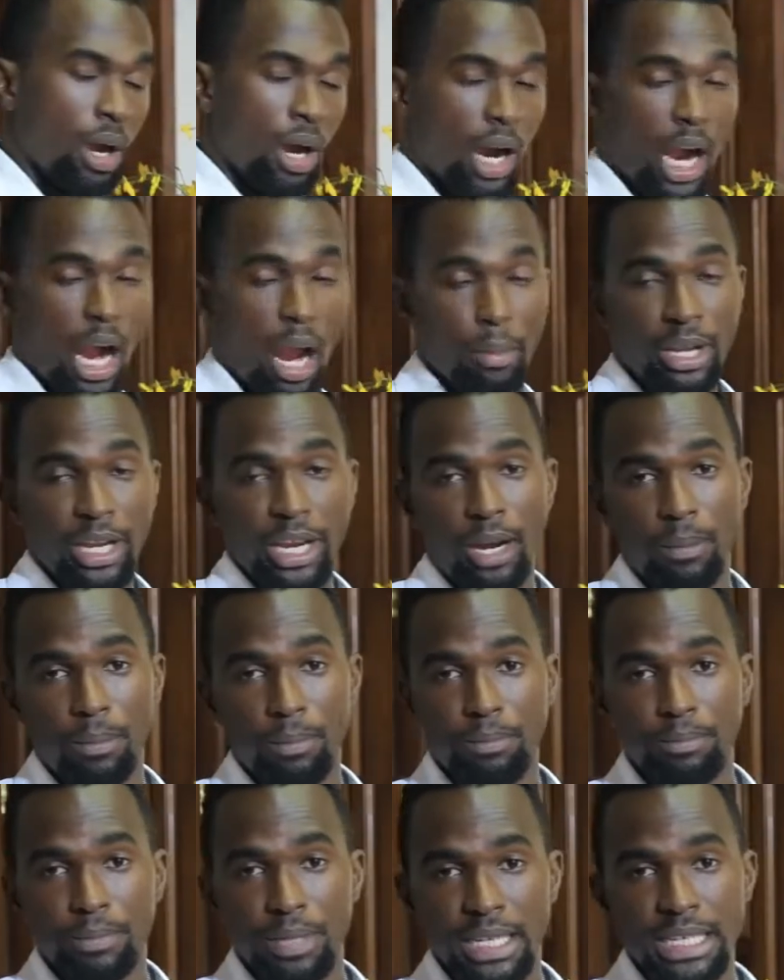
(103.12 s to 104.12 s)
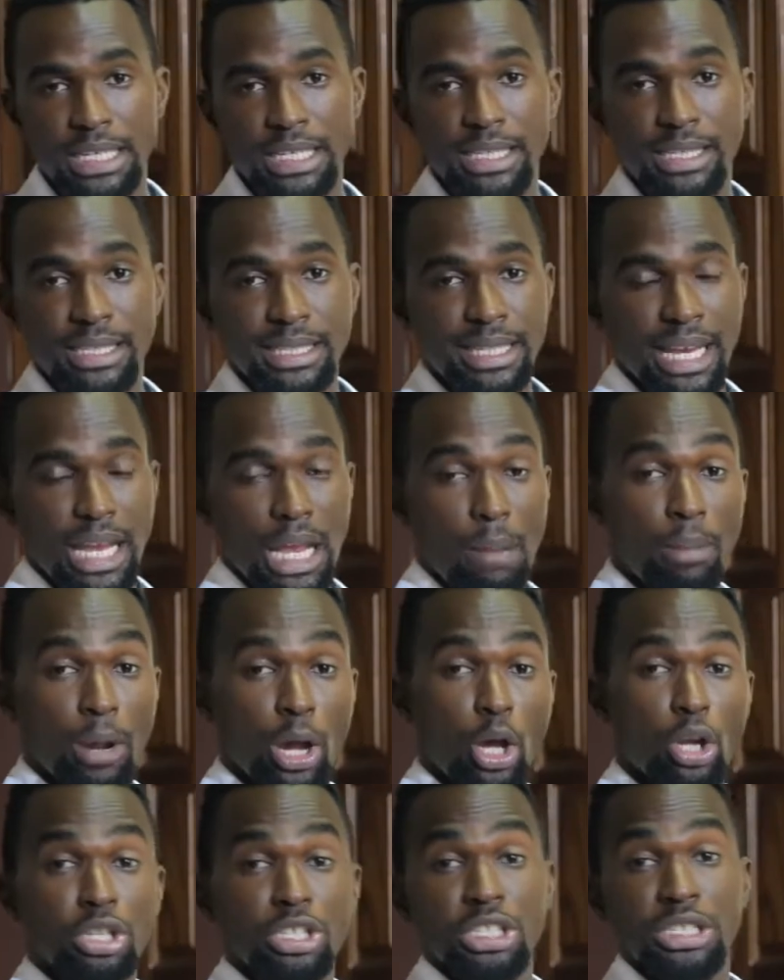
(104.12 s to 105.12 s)
Coming up is a
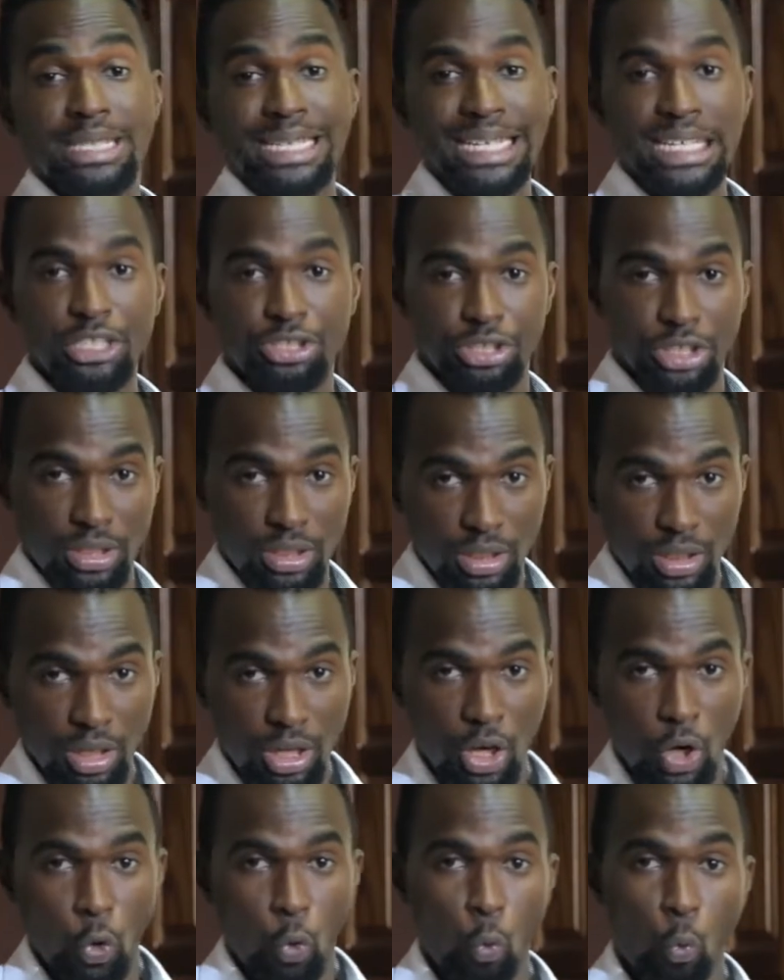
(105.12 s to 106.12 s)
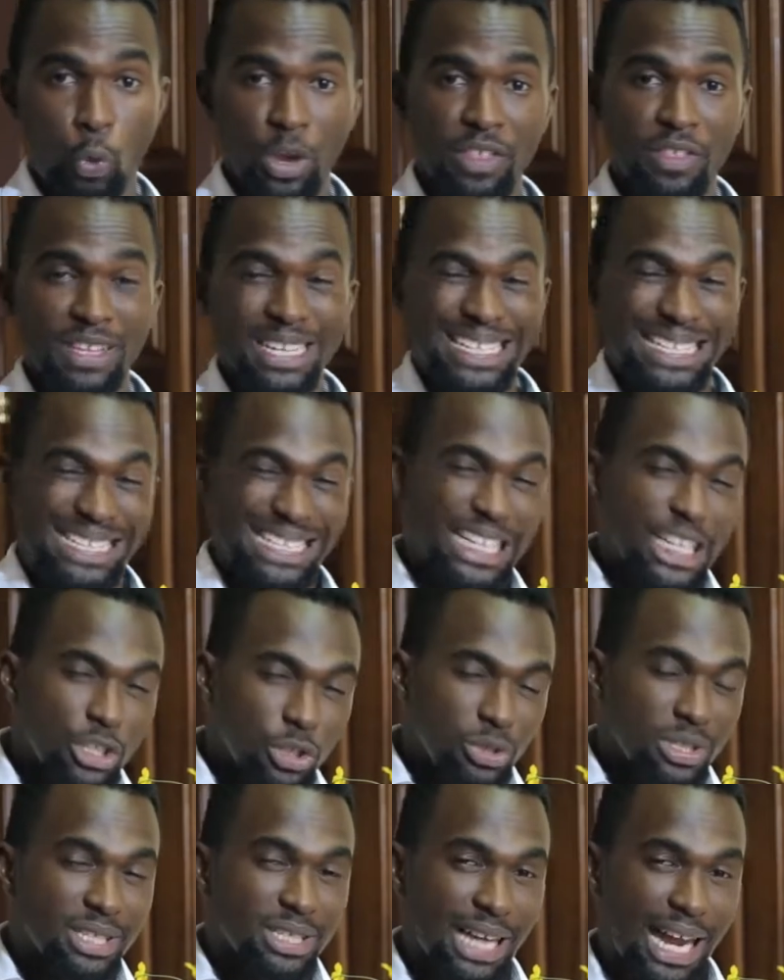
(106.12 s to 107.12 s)
biology teacher with
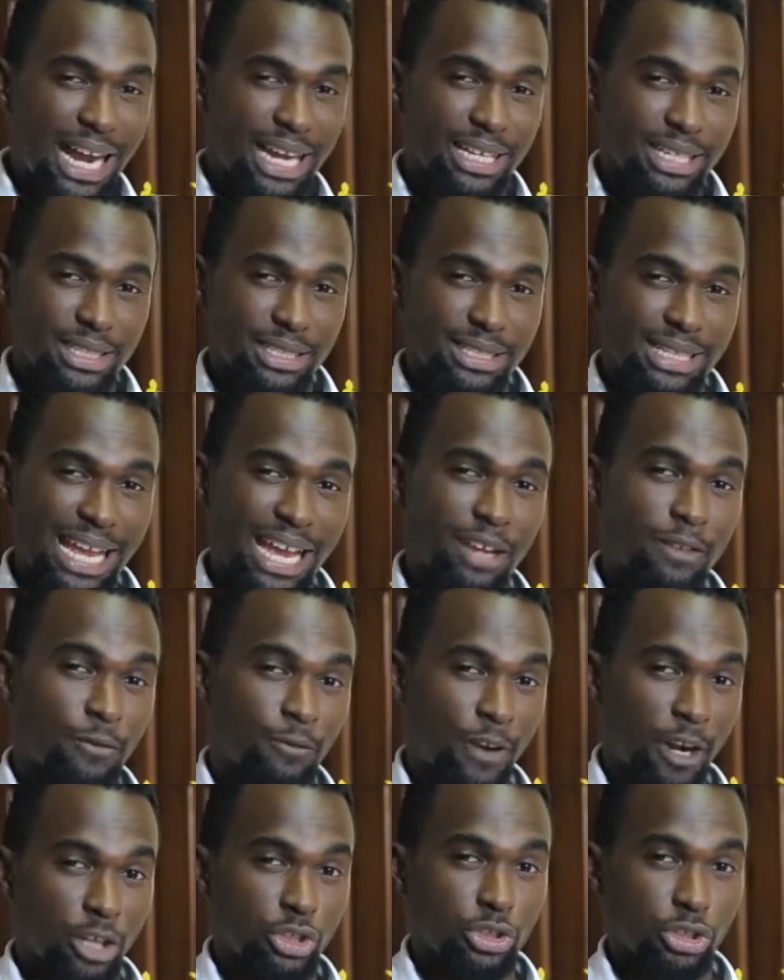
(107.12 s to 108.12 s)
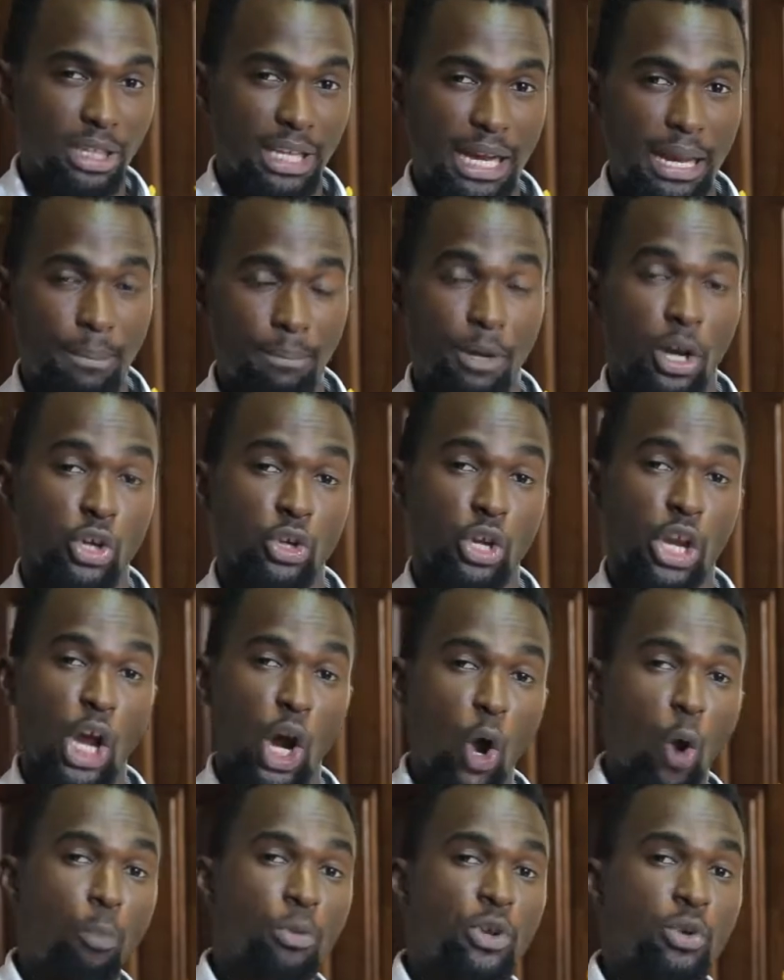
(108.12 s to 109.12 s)
Digital Science and Virtual Lab to
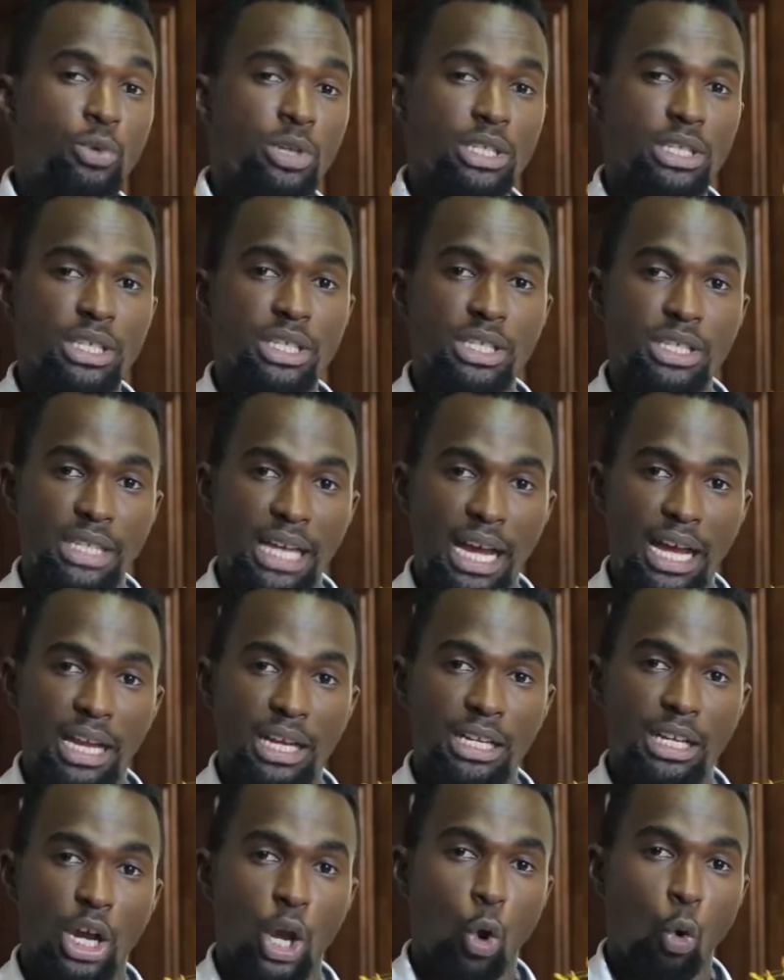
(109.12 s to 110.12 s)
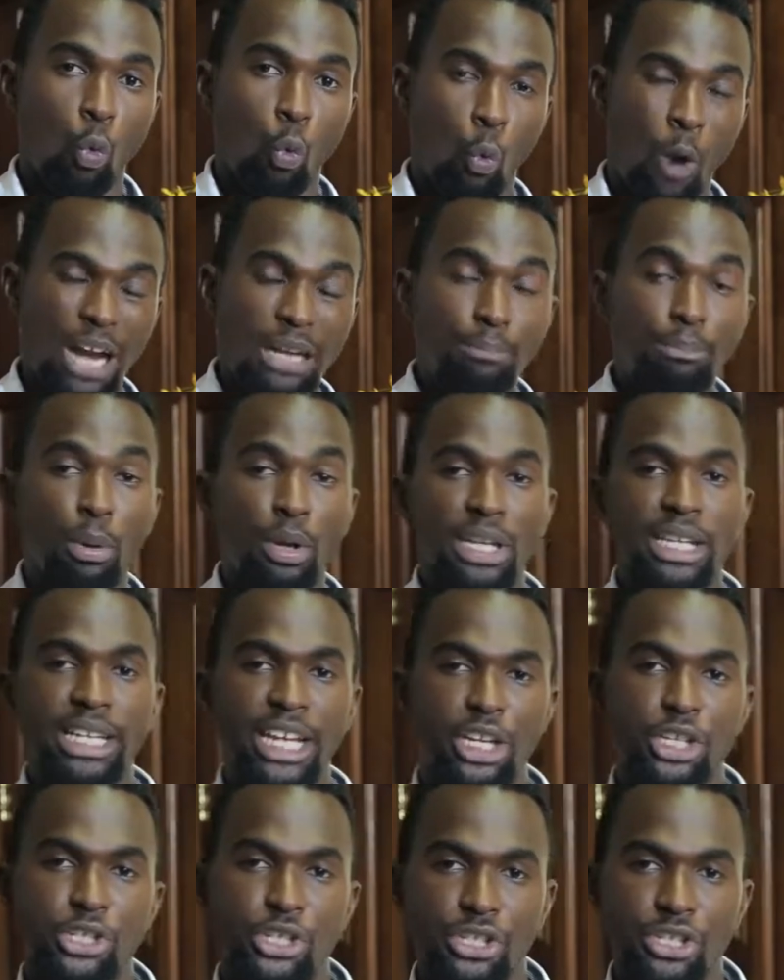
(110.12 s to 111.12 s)
help you understand what
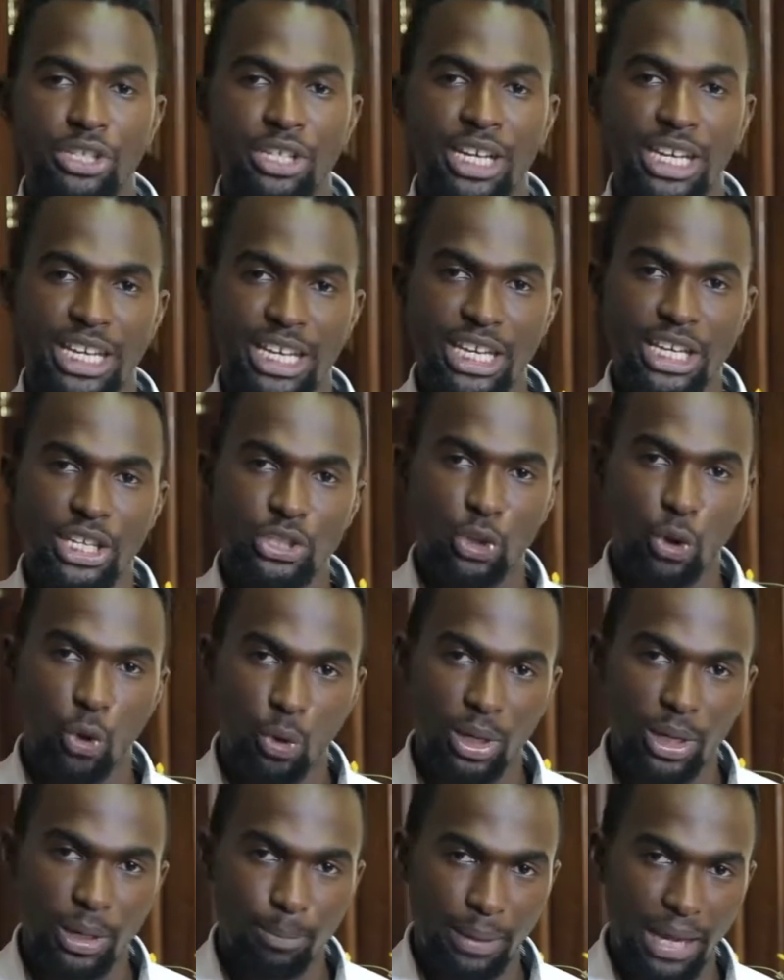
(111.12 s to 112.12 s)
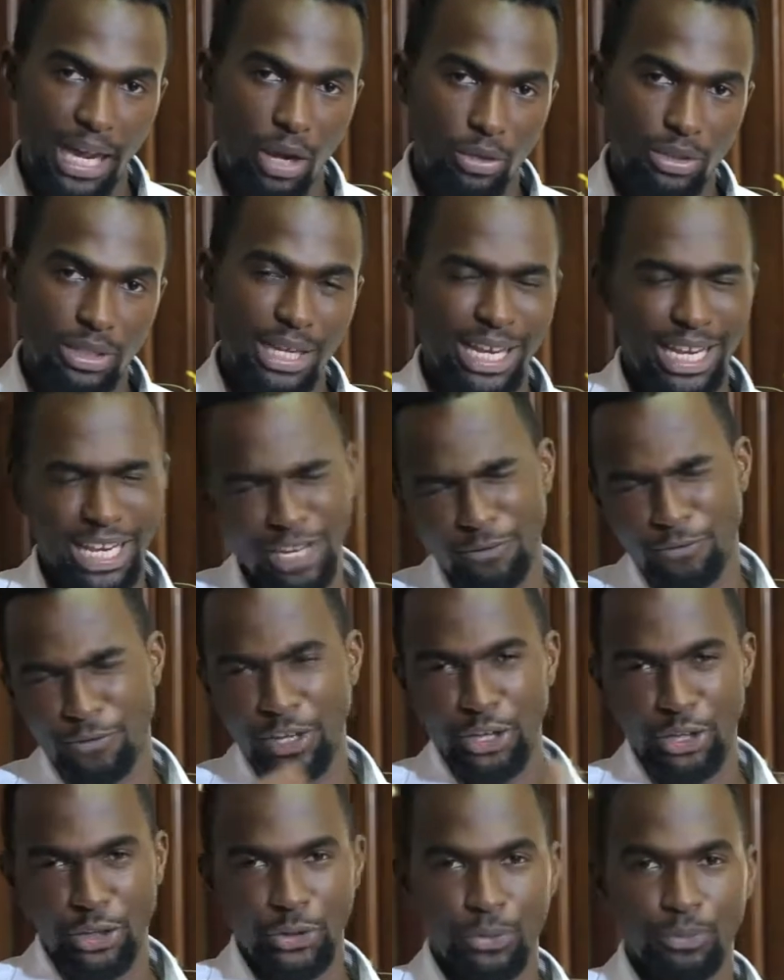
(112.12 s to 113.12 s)
pollination is all about in
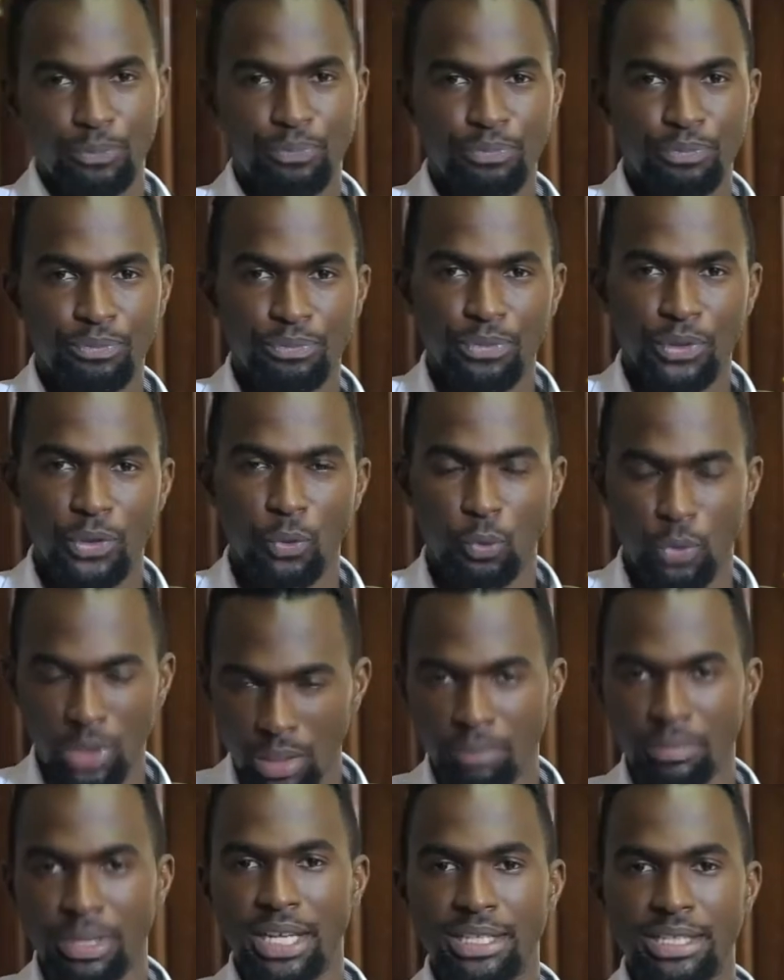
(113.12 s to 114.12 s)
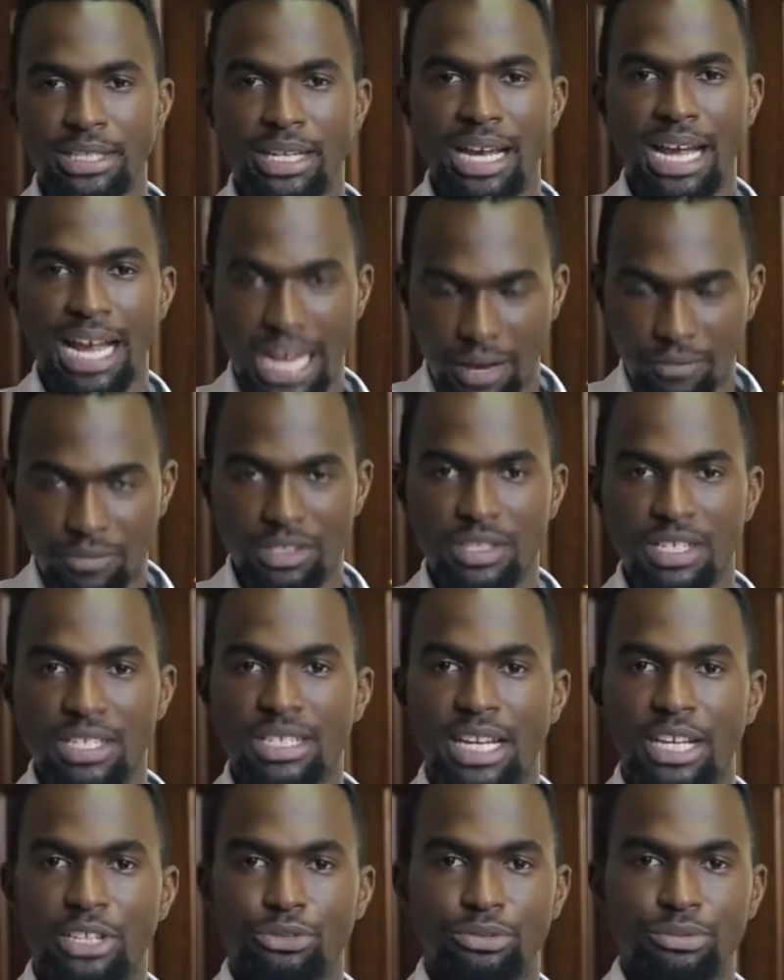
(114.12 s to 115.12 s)
video. We'll meet after this
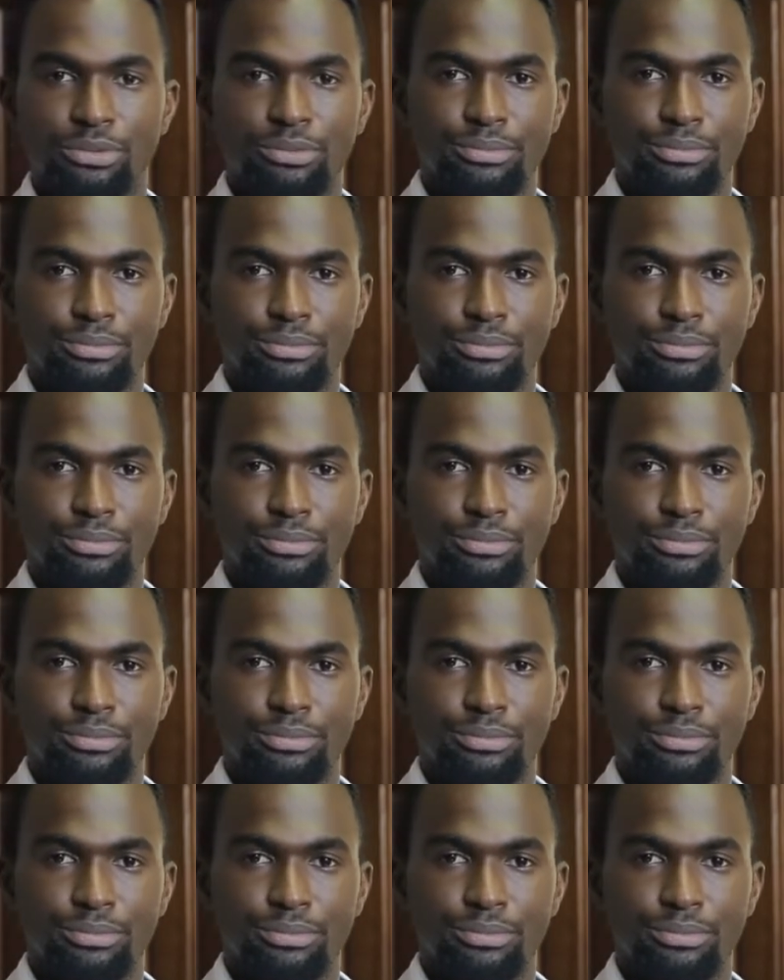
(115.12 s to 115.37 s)
lesson.